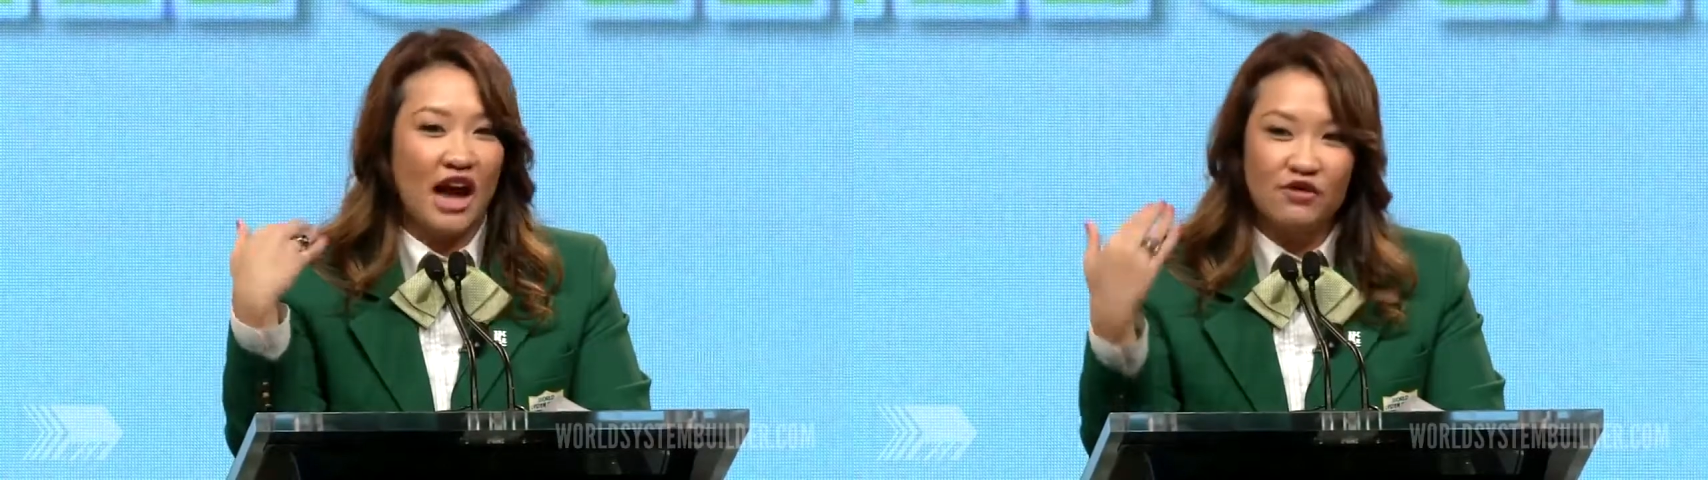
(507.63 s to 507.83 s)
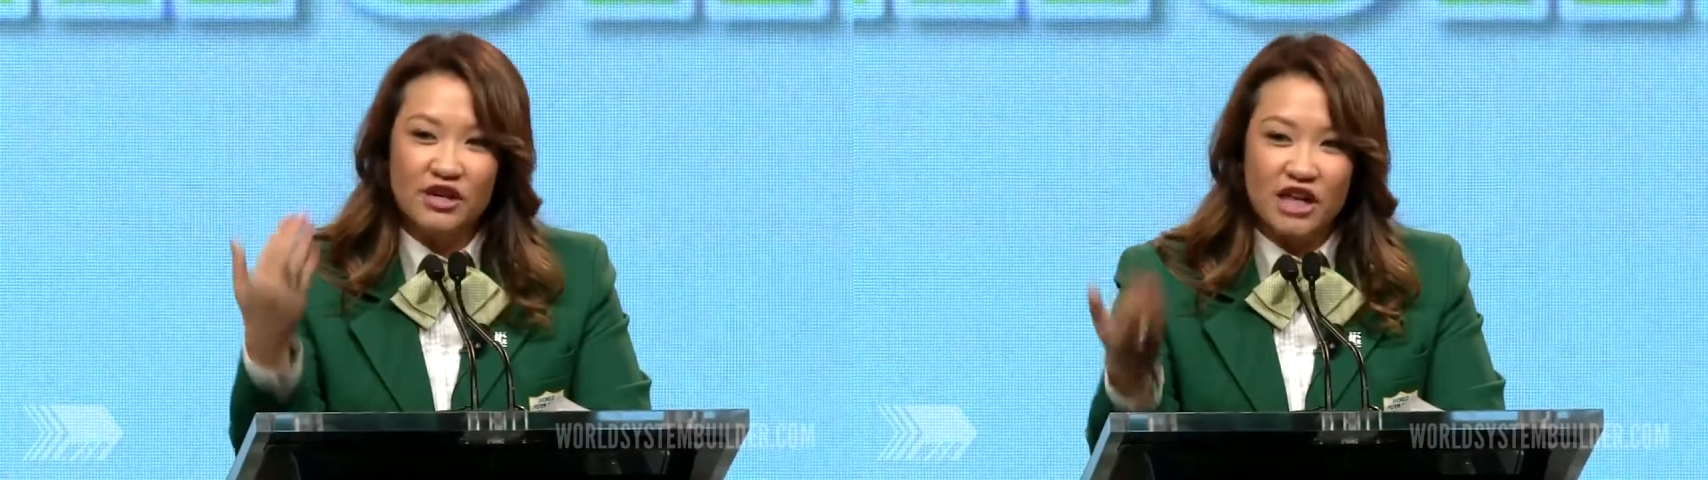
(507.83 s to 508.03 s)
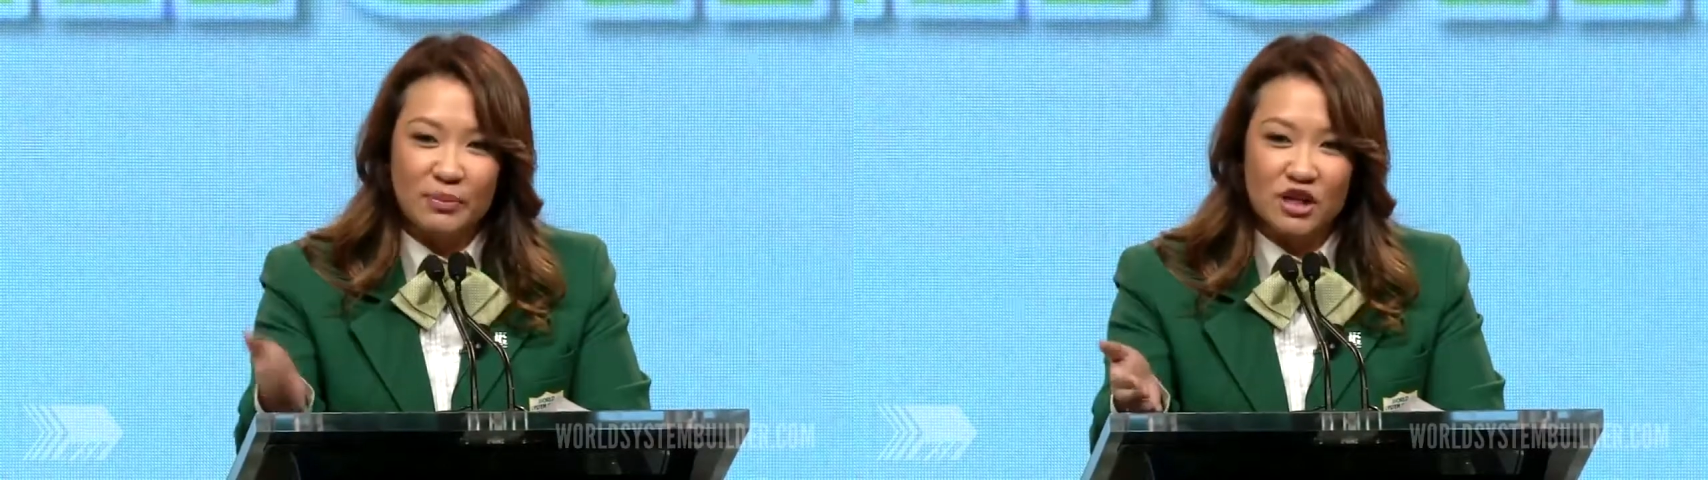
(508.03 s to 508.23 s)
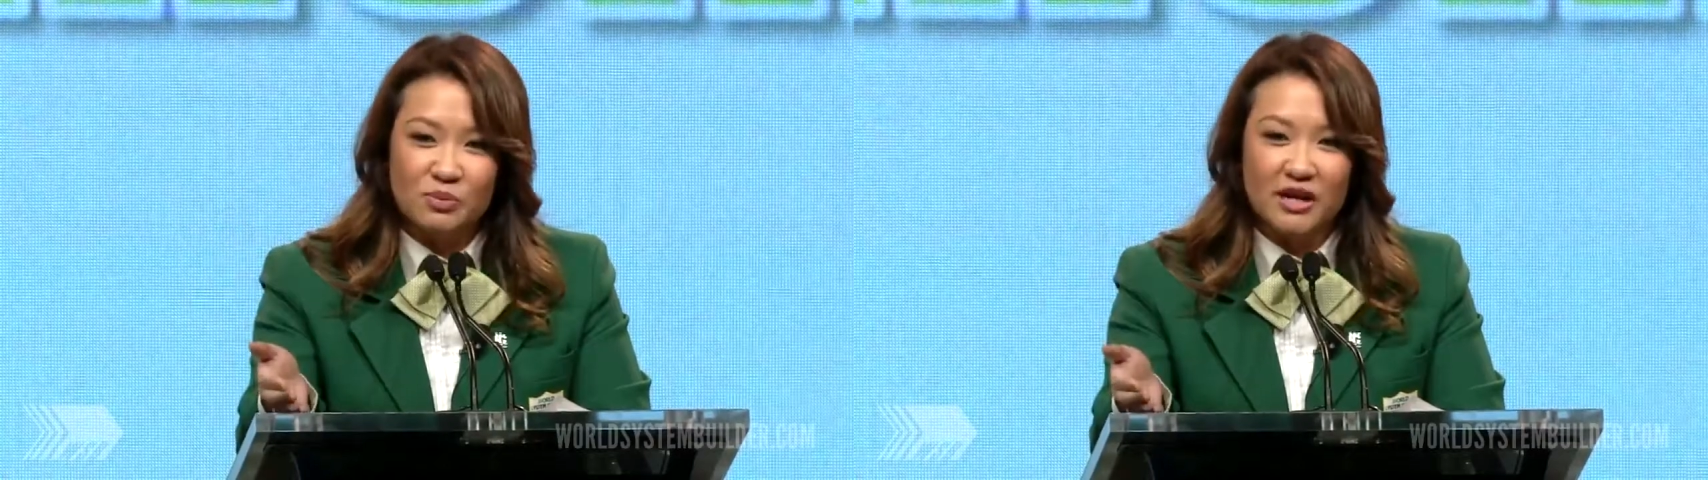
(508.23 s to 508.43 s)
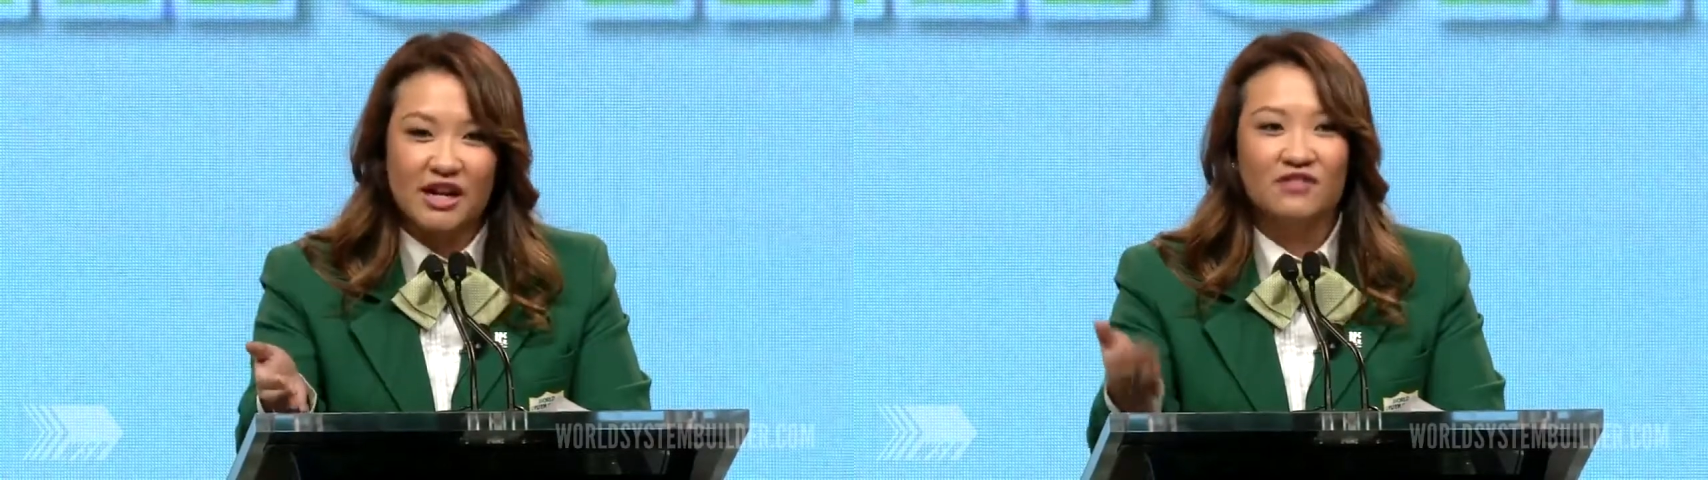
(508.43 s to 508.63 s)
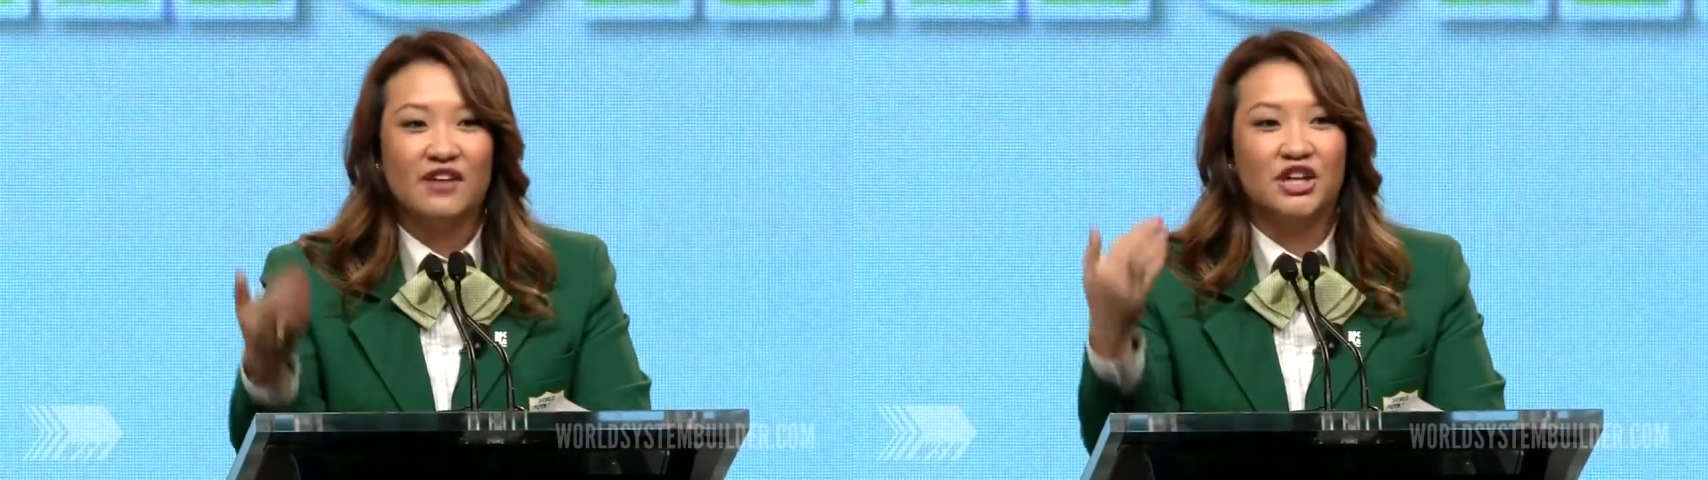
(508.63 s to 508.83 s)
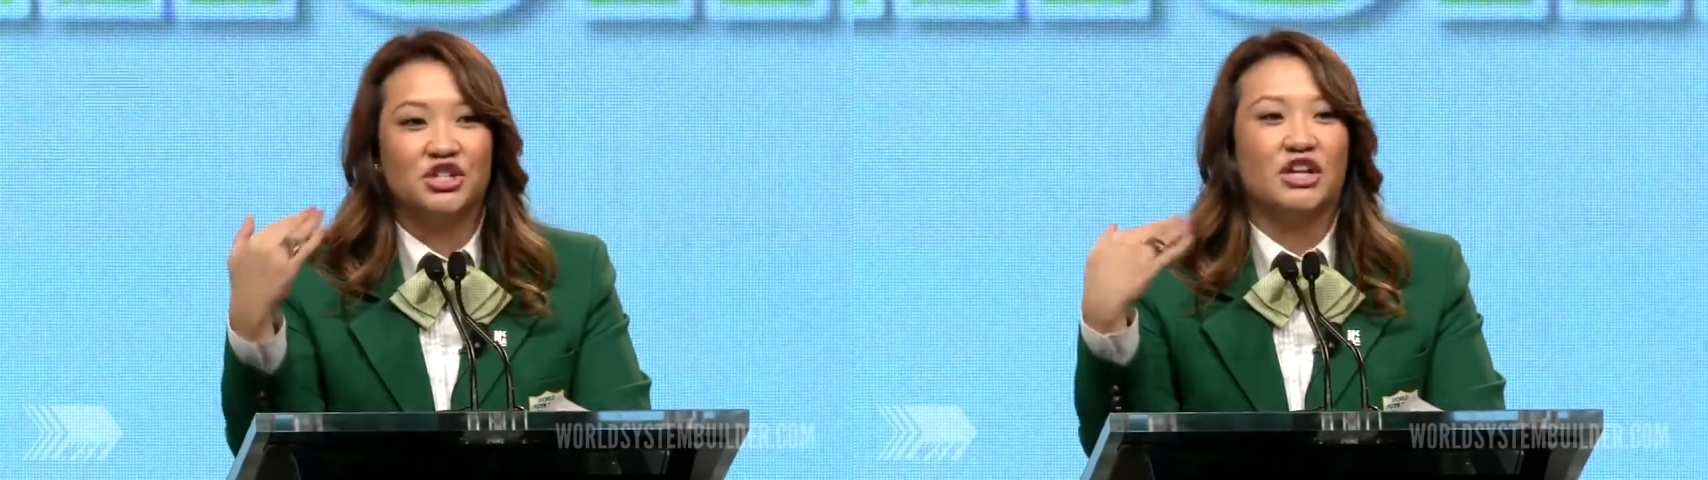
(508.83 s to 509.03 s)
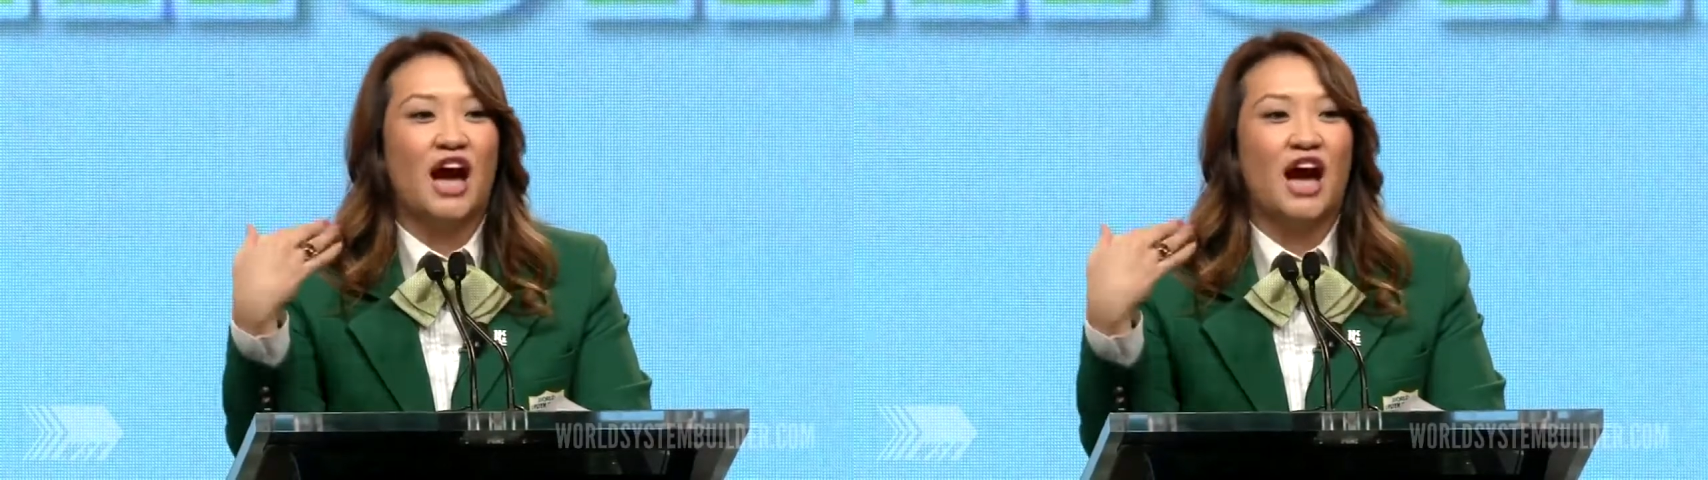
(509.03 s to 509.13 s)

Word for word: every WSB convention,